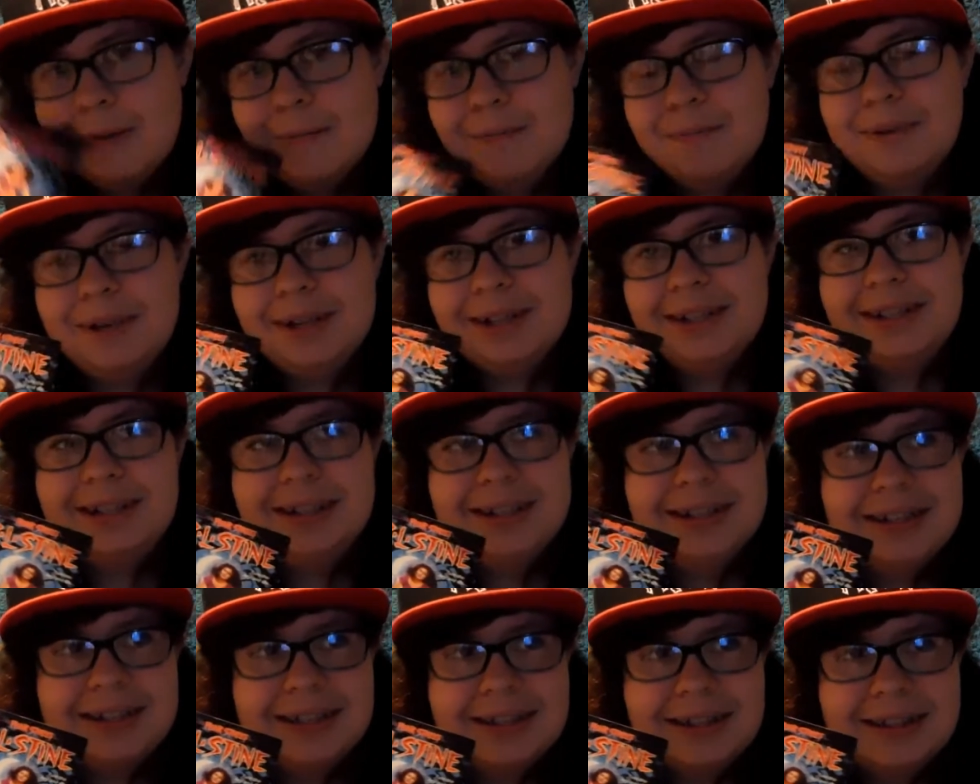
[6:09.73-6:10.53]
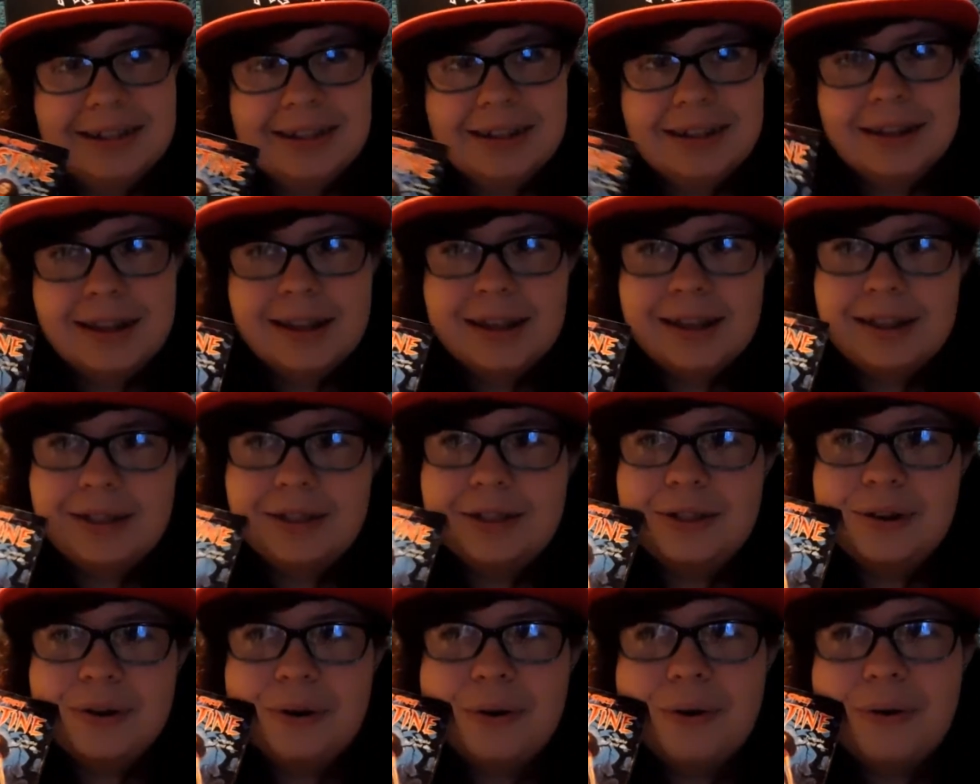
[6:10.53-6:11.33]
But just
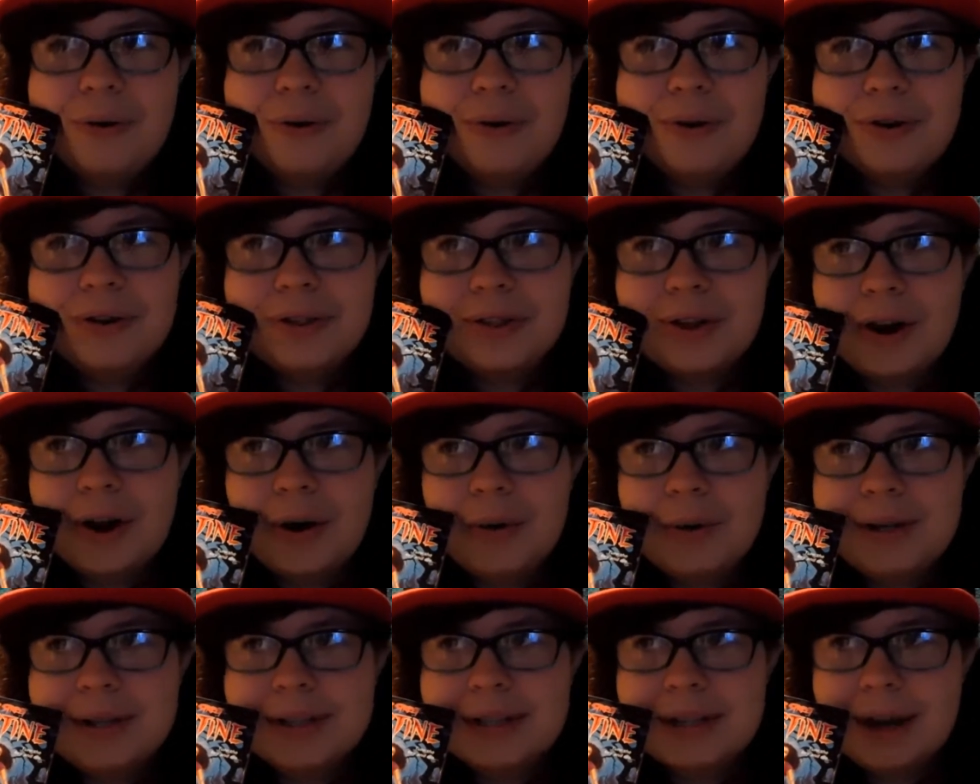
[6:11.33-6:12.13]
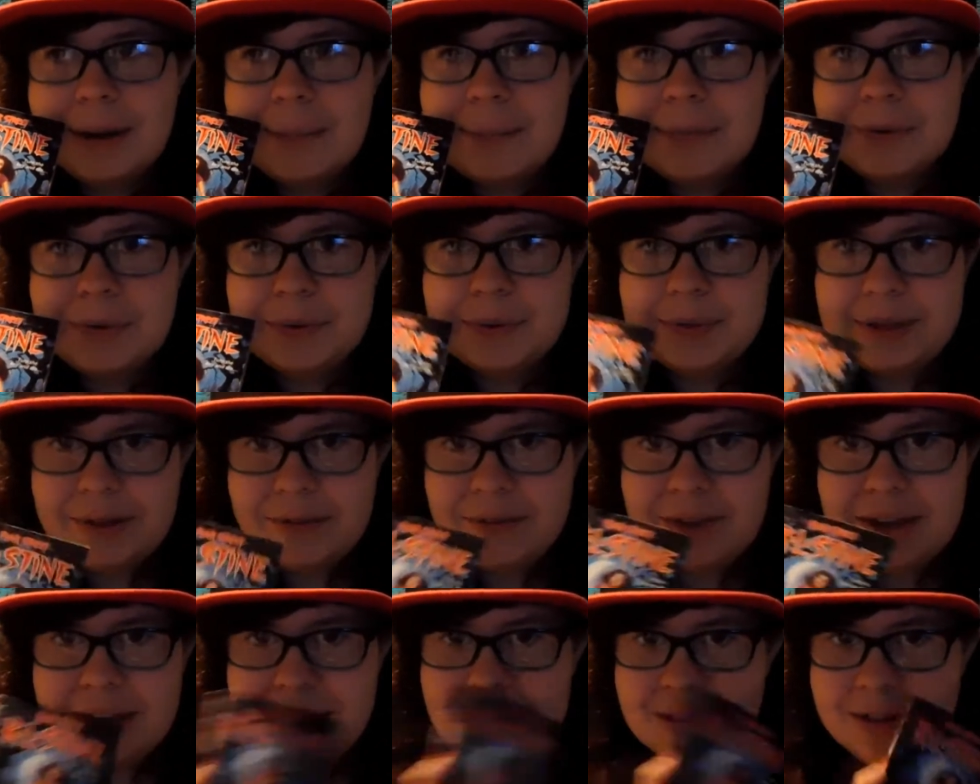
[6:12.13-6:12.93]
the horror that always comes with
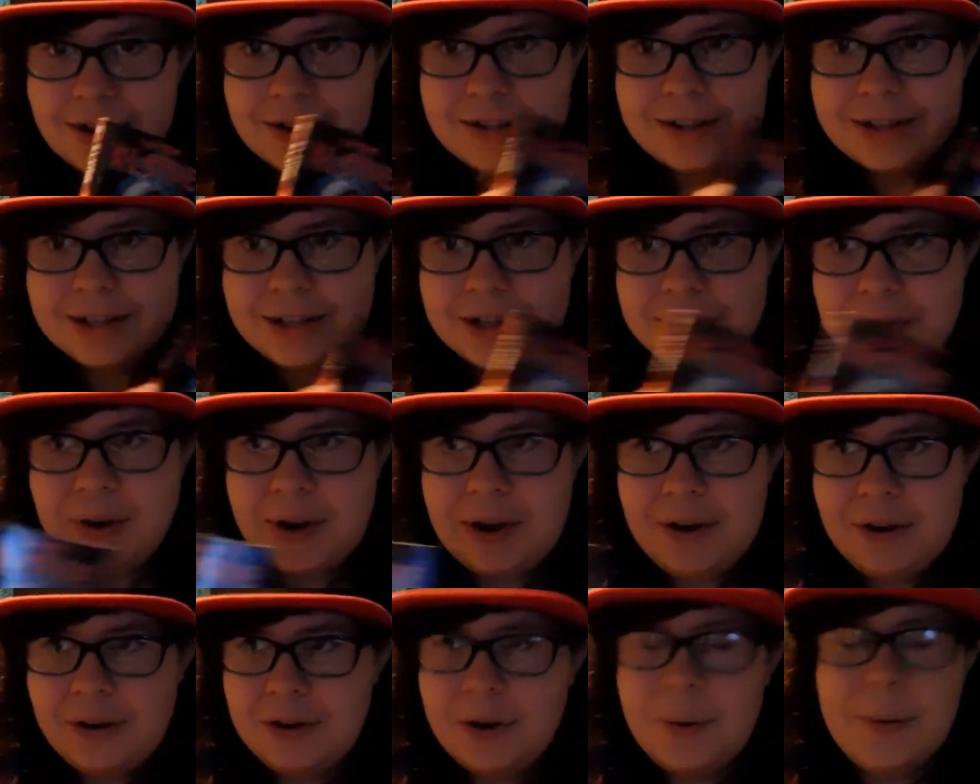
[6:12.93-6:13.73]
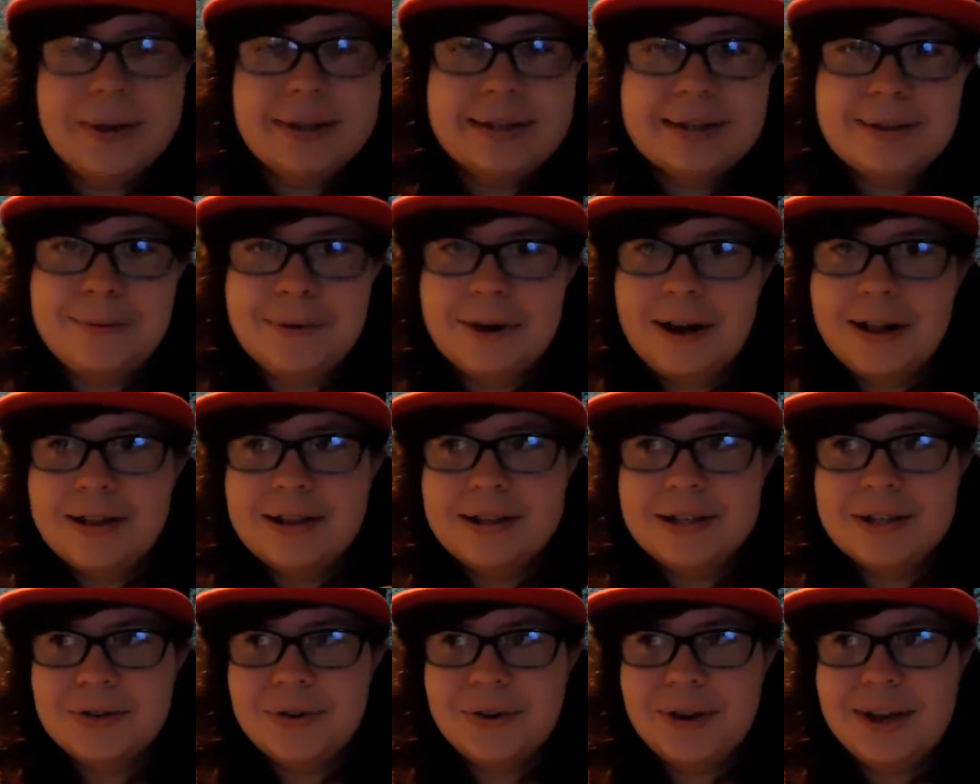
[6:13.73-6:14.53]
living on the street or knowing someone on the
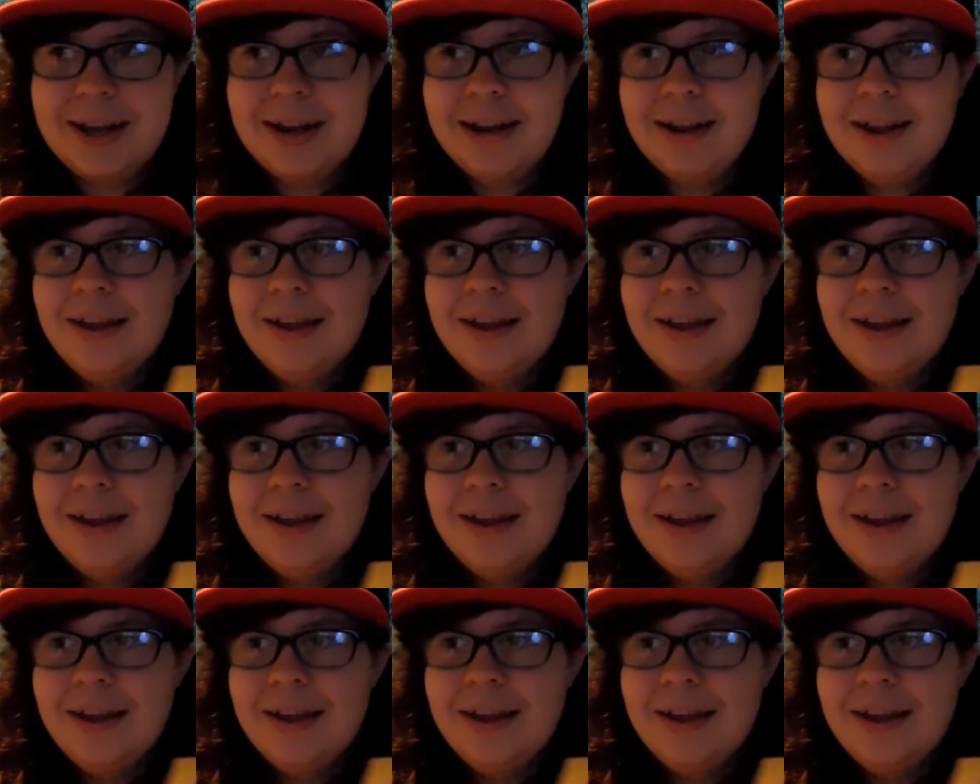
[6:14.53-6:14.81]
street